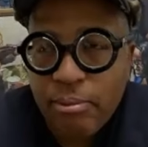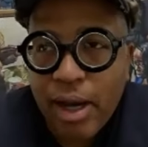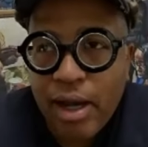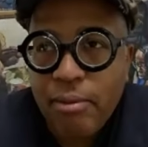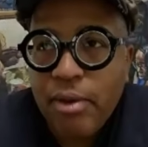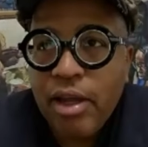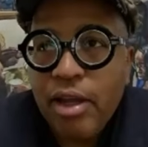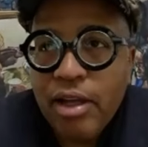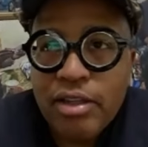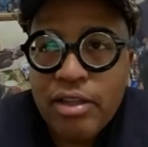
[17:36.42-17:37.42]
my
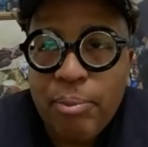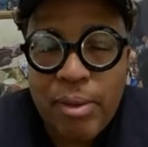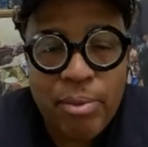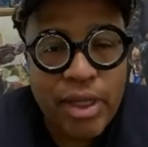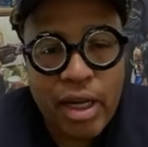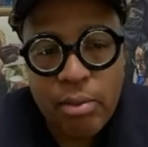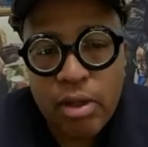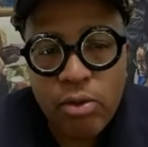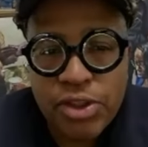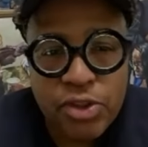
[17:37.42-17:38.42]
the people that I'm
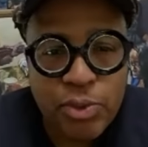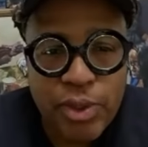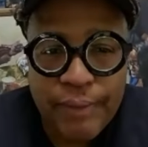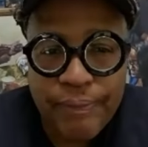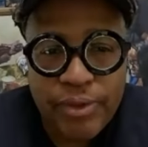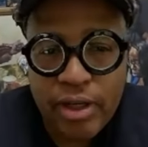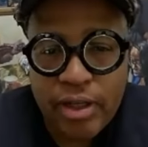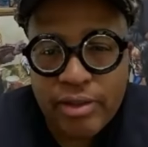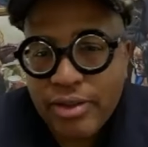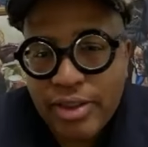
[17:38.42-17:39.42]
closest with,
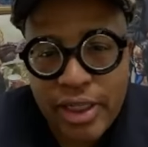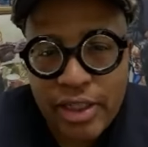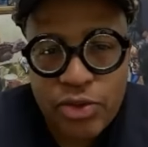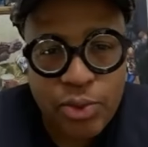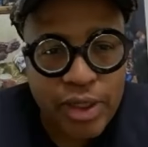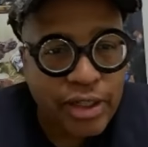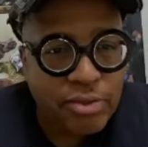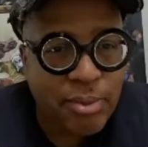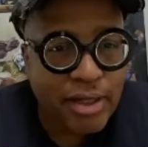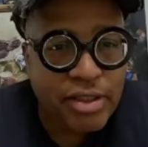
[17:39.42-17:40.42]
they're 10, 20
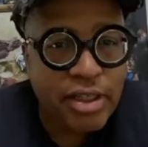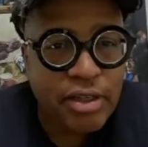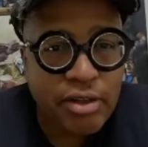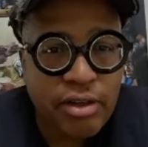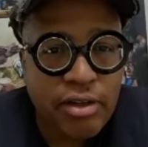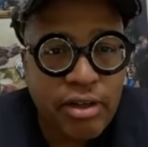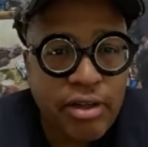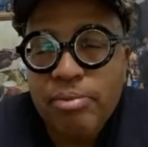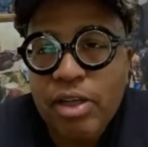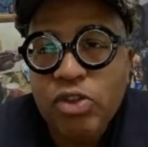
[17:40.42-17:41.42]
years my senior.
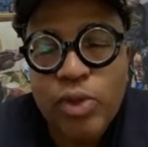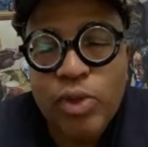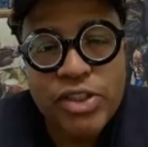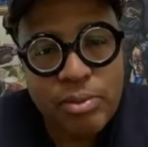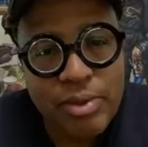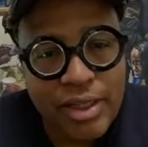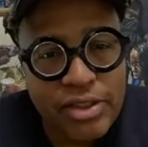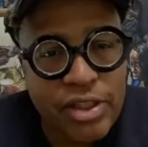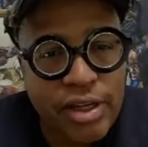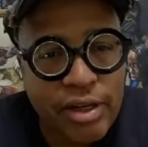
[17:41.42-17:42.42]
There's wisdom
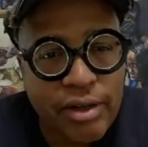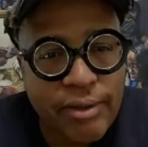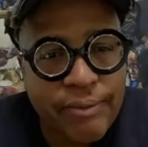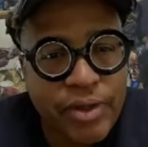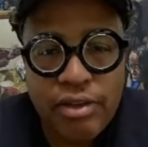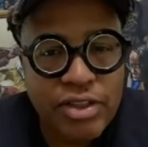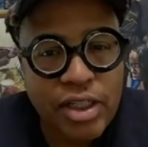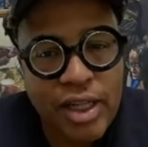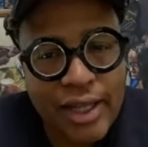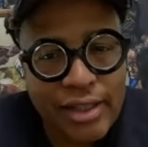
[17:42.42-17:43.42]
that's there. There's
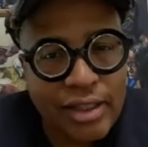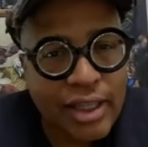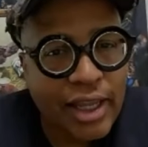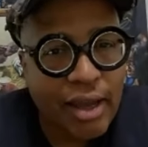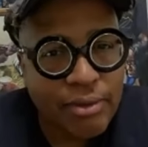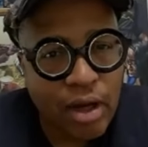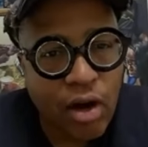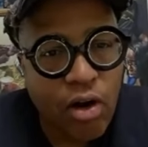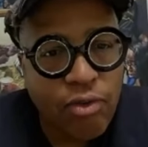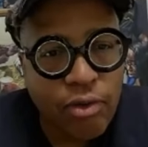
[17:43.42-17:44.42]
a lot that they have to
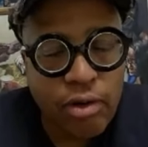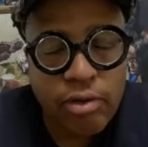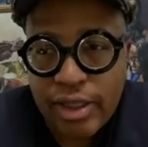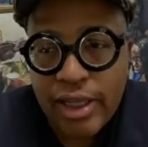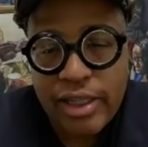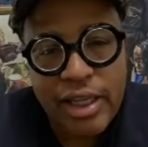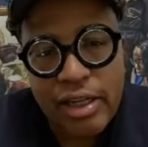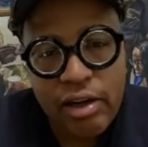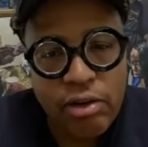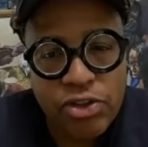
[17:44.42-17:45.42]
offer. And
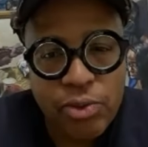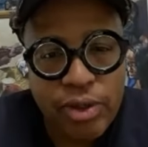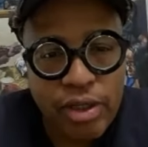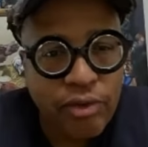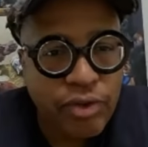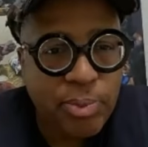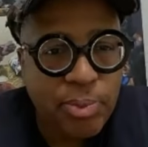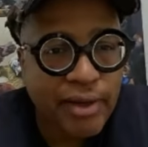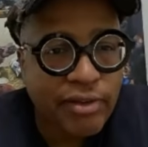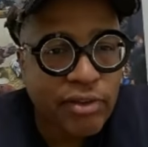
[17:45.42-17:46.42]
then they're also in different
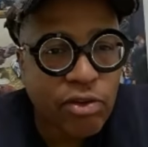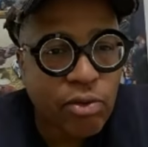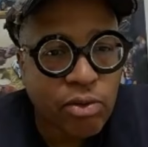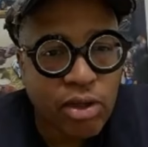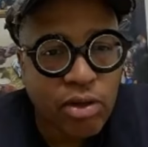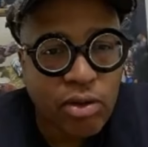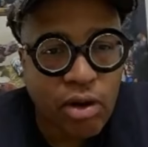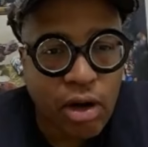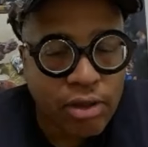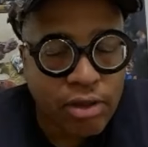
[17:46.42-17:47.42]
spaces too, you know,
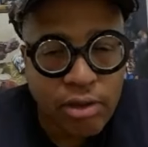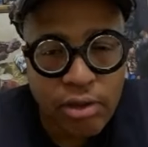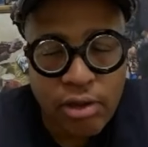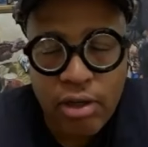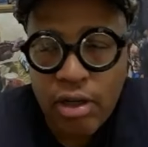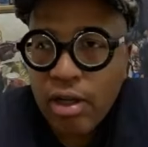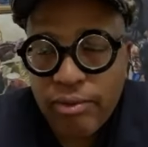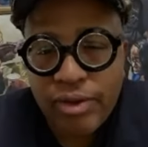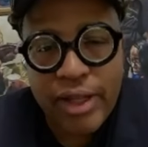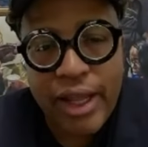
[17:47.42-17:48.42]
author,
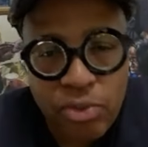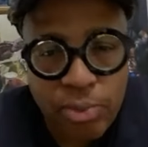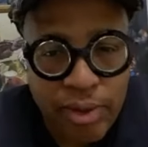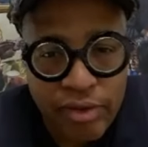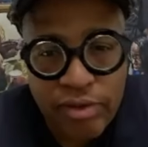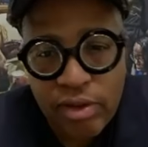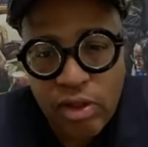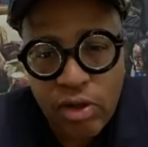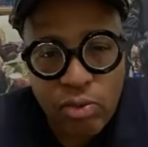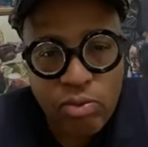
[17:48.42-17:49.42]
philanthropist,
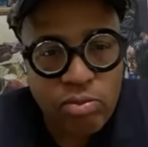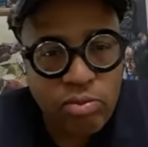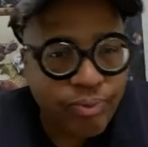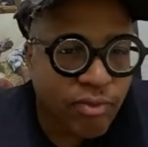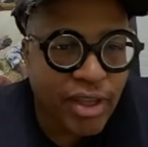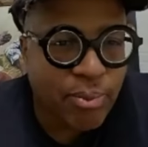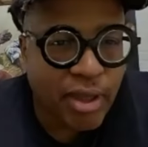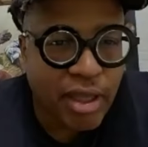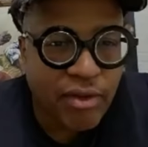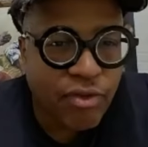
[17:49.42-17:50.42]
you know,
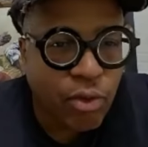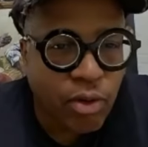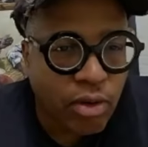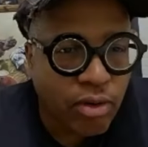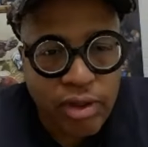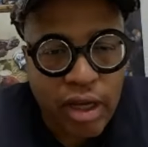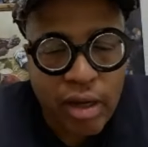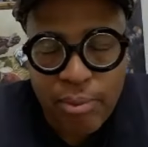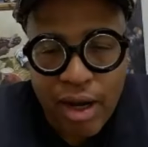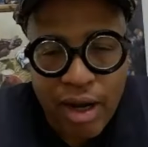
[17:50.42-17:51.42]
VP for
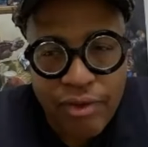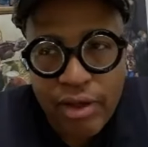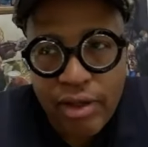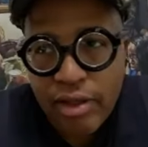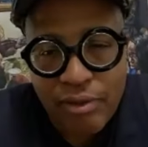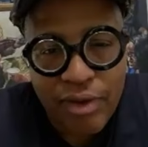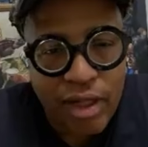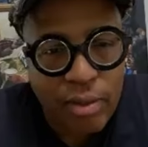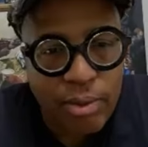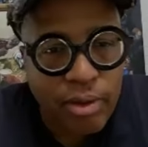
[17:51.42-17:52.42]
nonprofit,
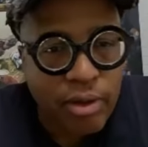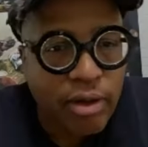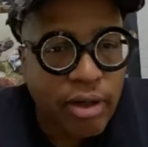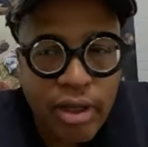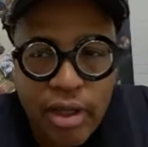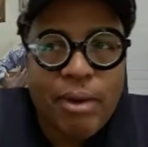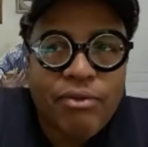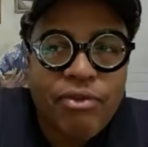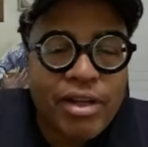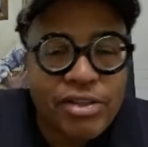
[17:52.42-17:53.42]
developer. My
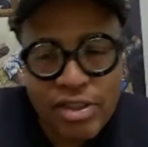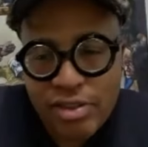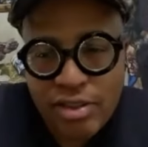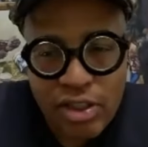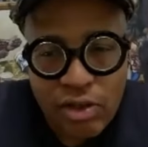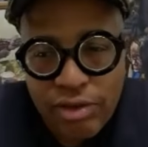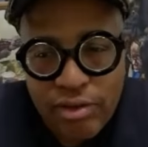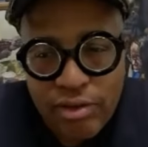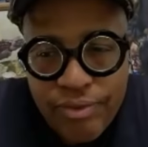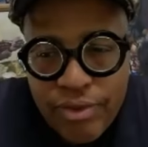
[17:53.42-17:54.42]
friends, you know,
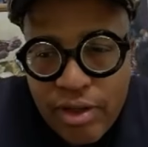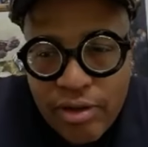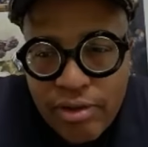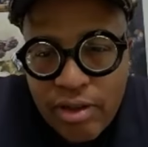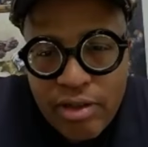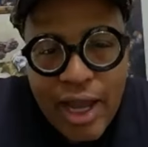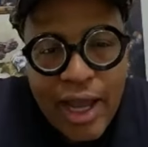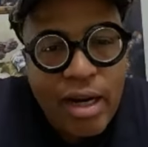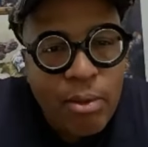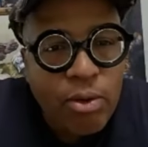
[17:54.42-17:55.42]
they're, they're
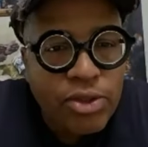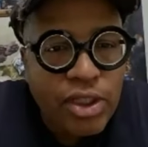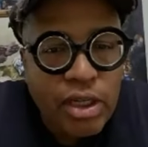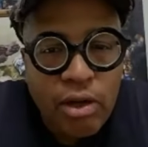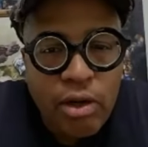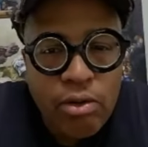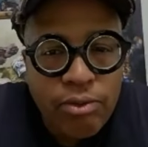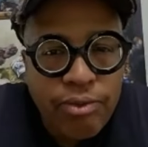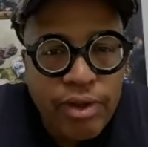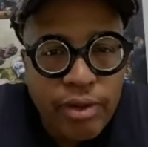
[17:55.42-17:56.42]
dynamos in their
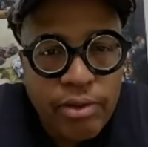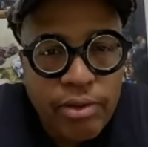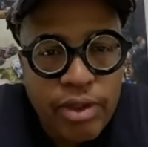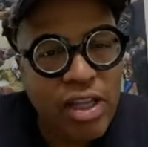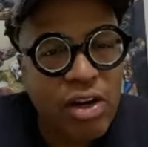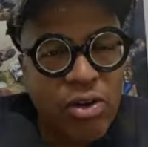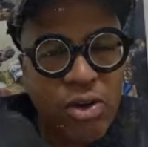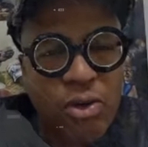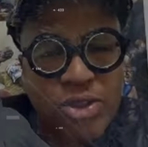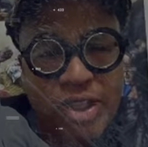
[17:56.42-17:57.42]
own field. It all goes